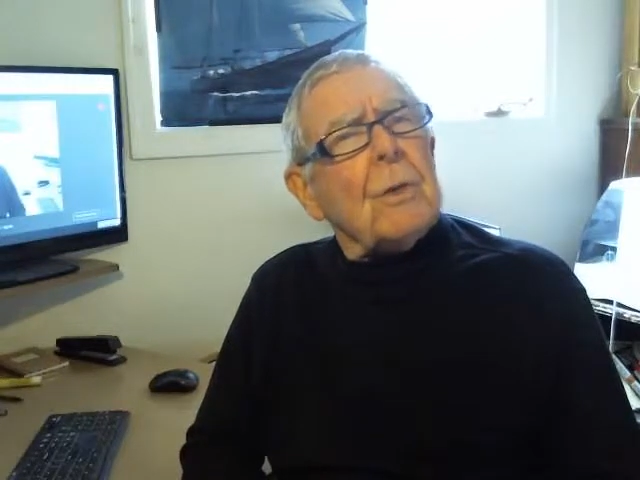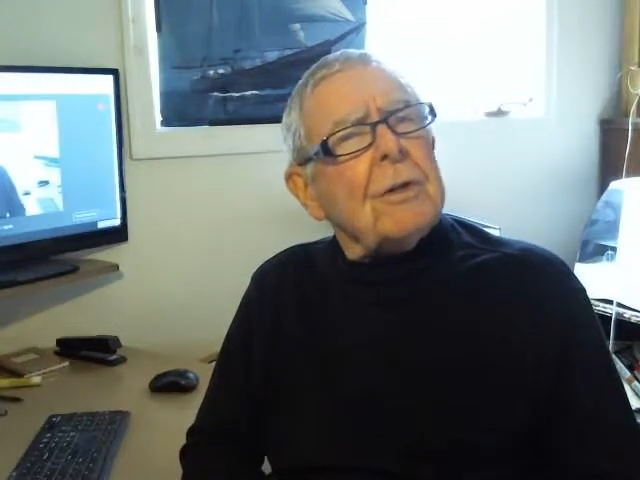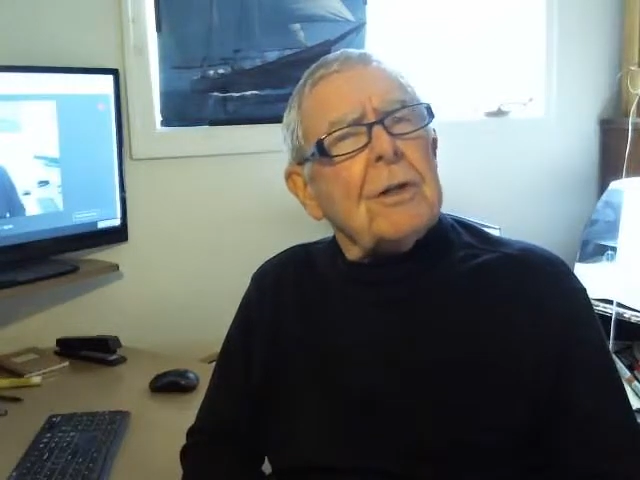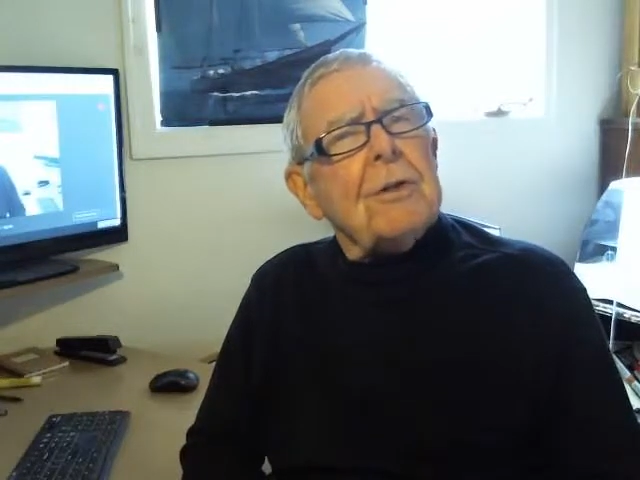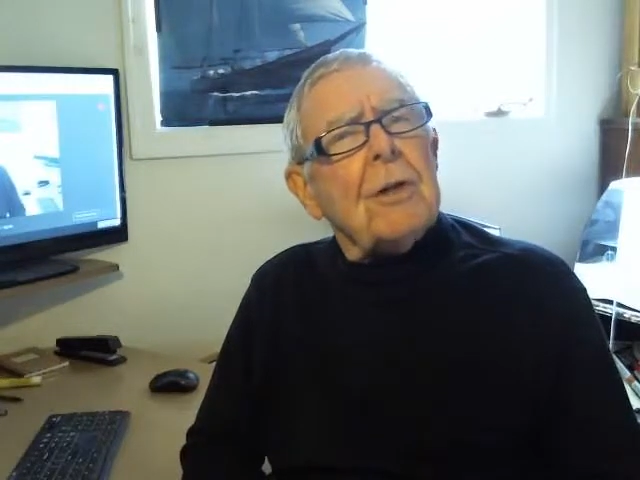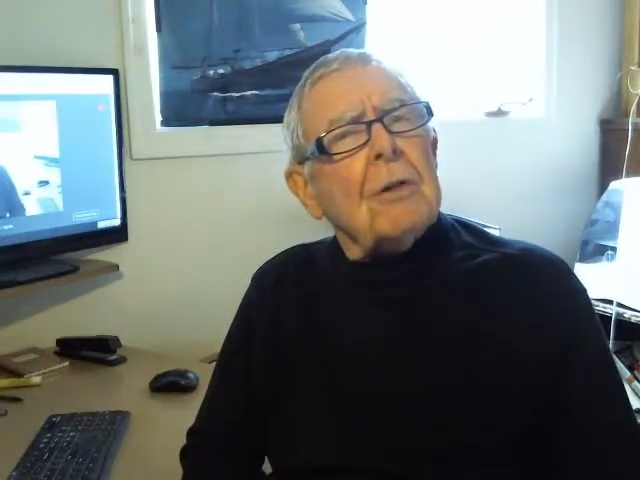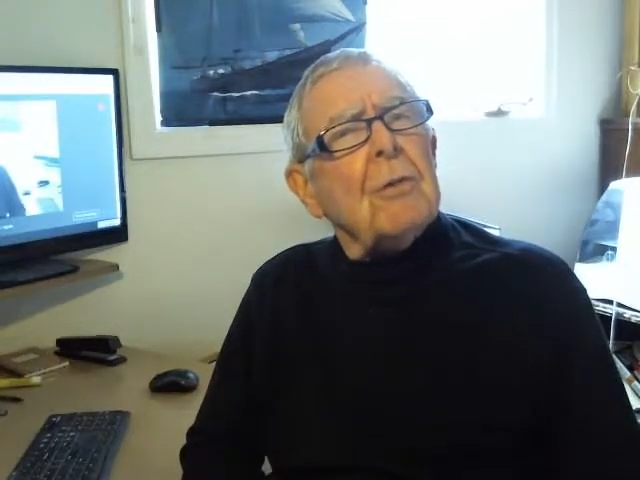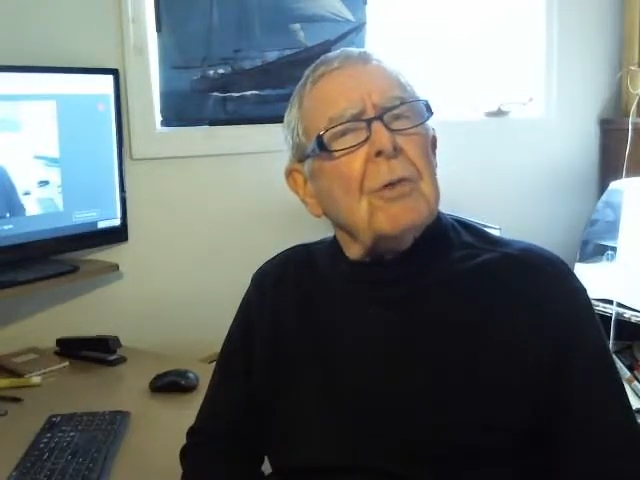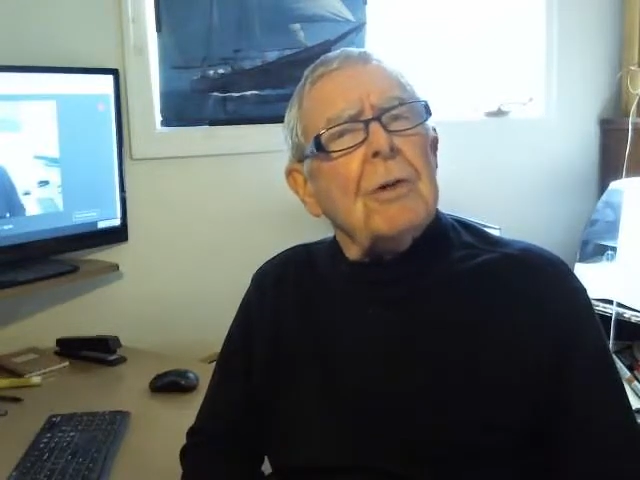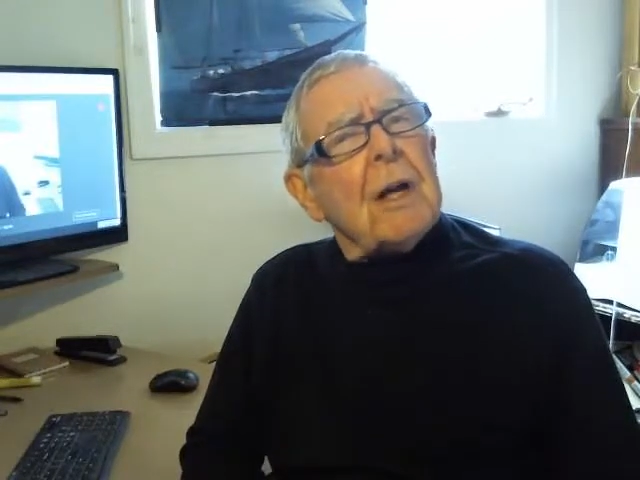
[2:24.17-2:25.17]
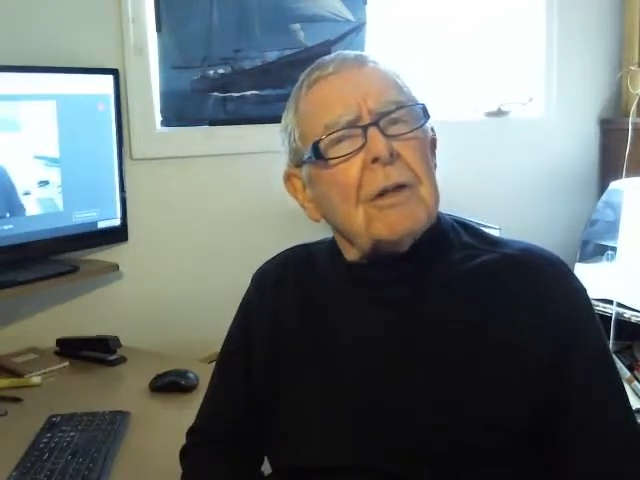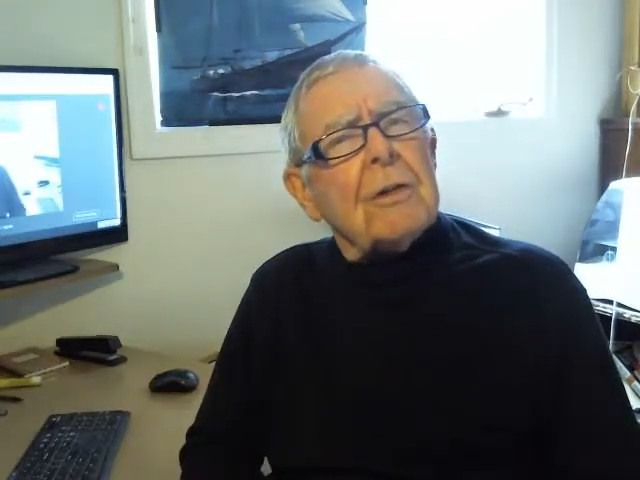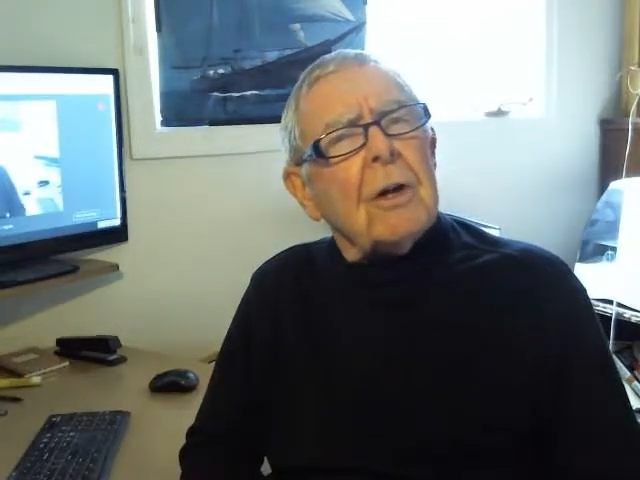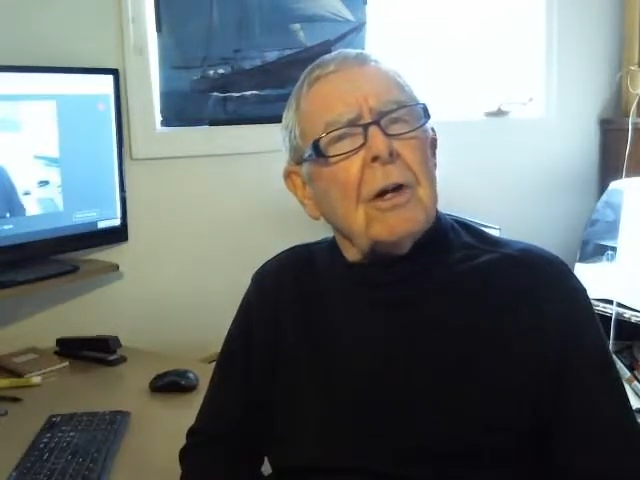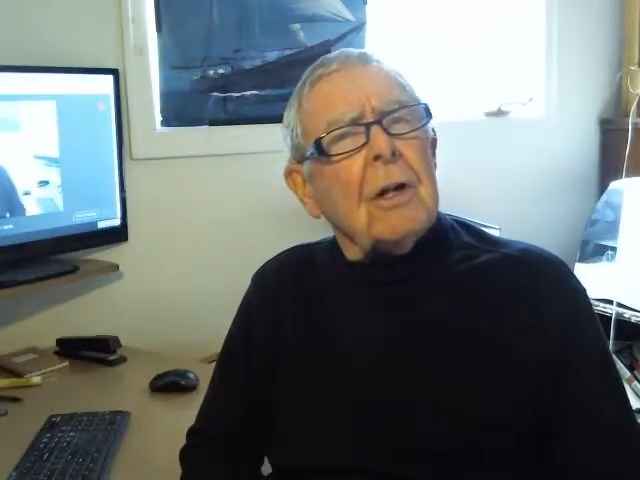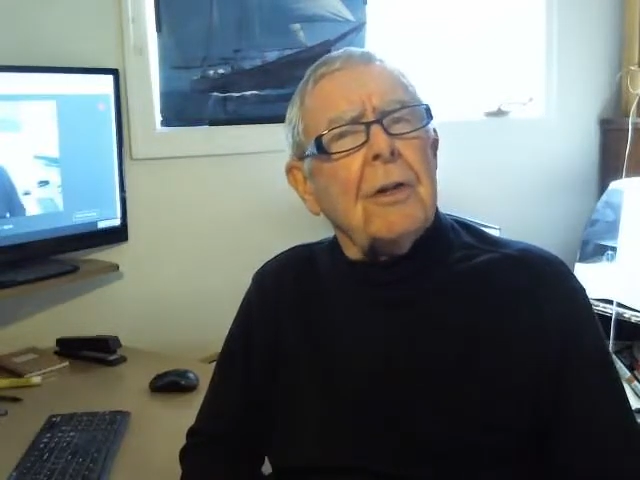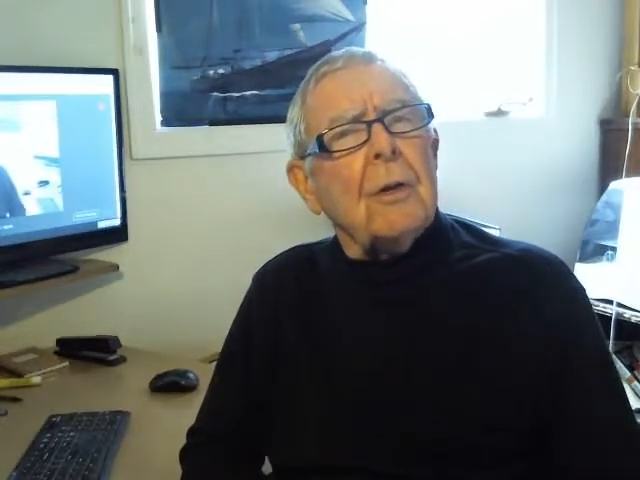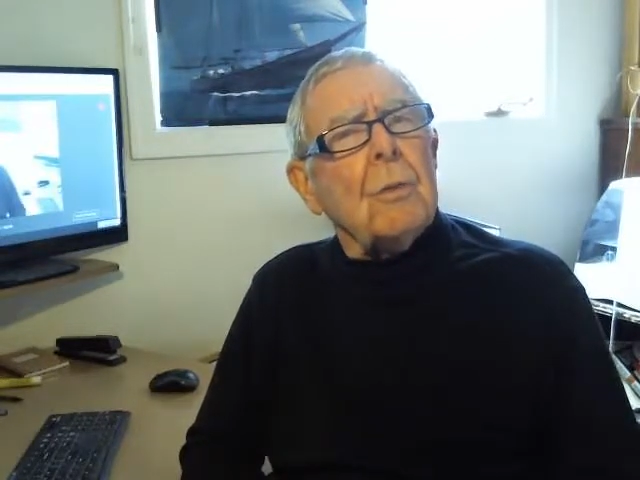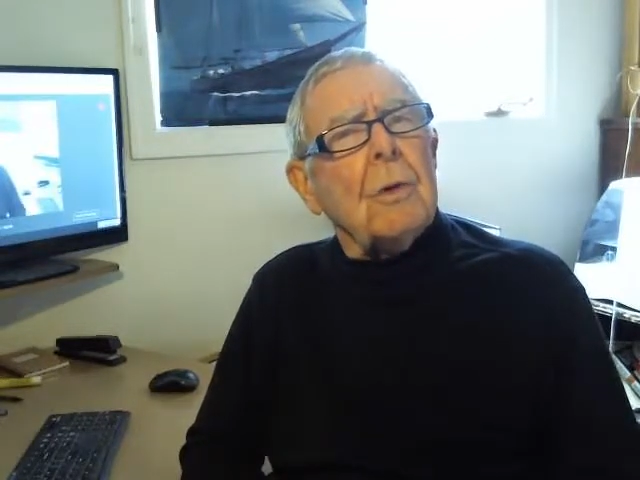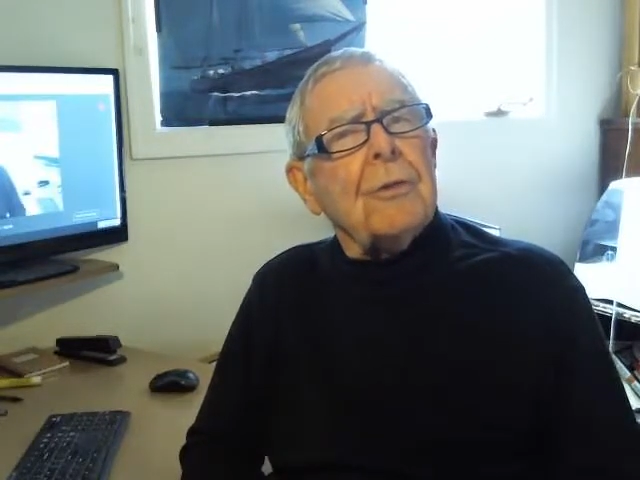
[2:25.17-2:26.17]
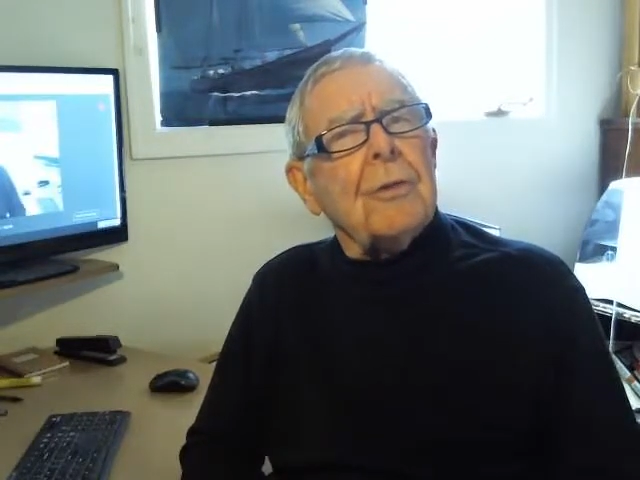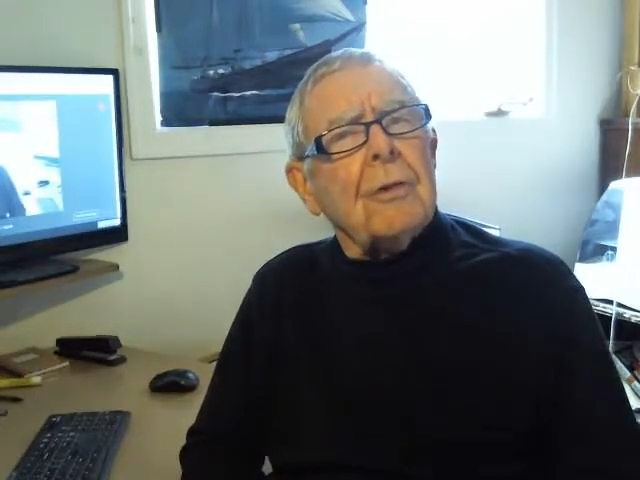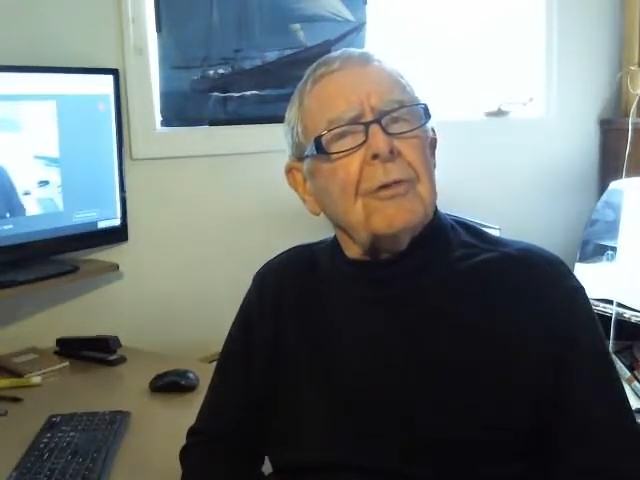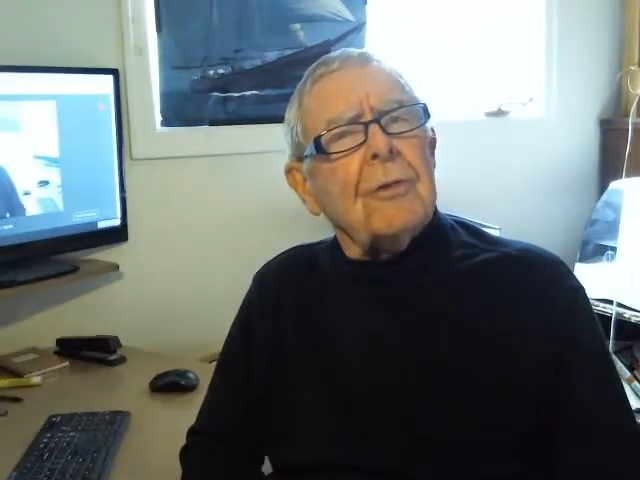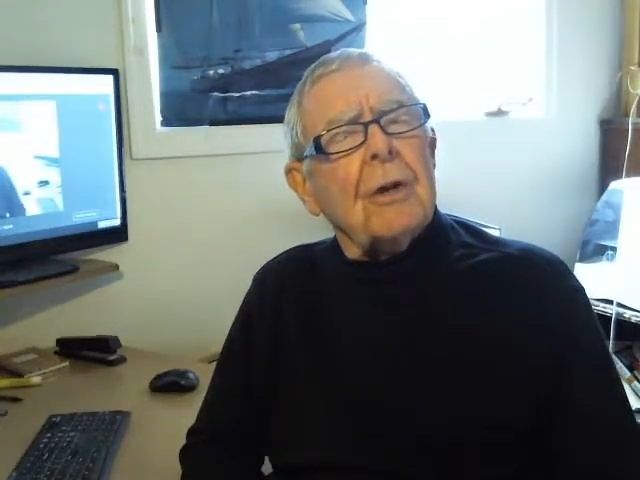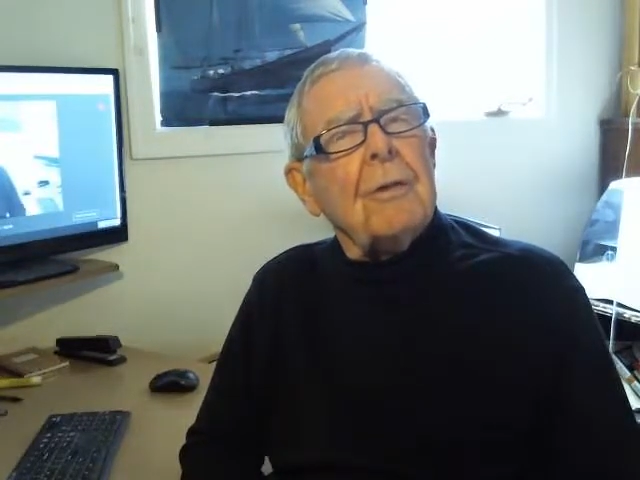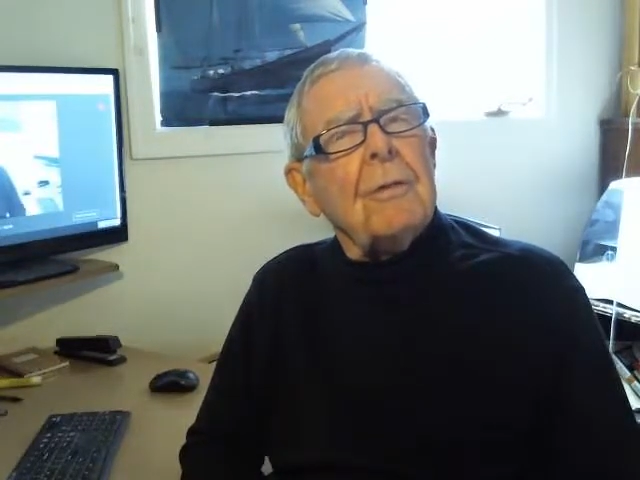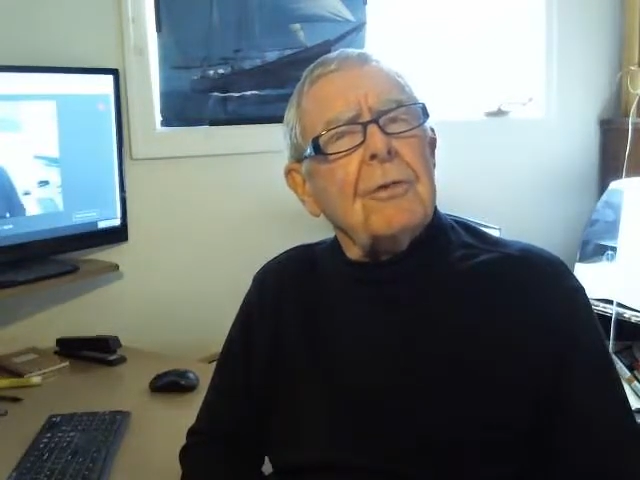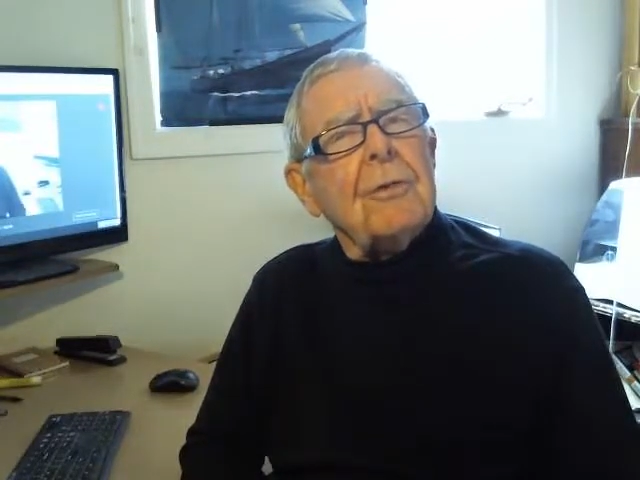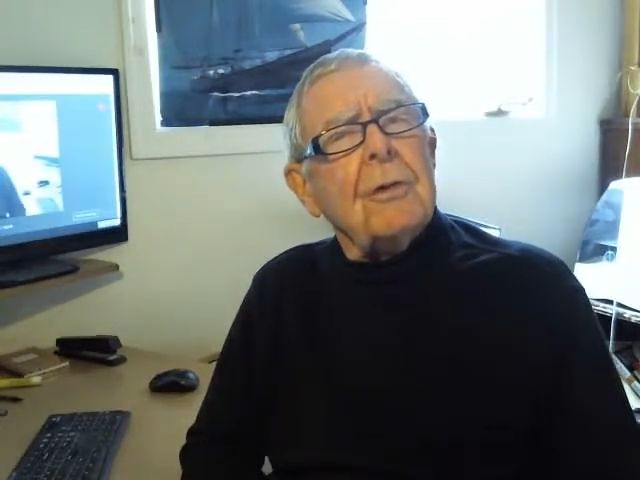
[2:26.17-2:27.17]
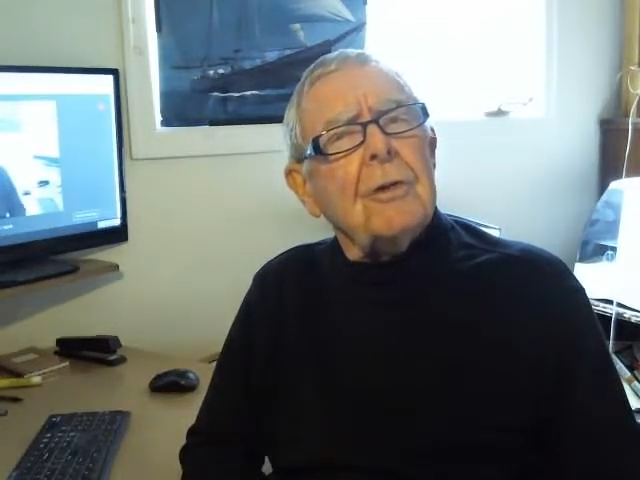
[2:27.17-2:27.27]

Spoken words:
We did not create all that wealth ourselves.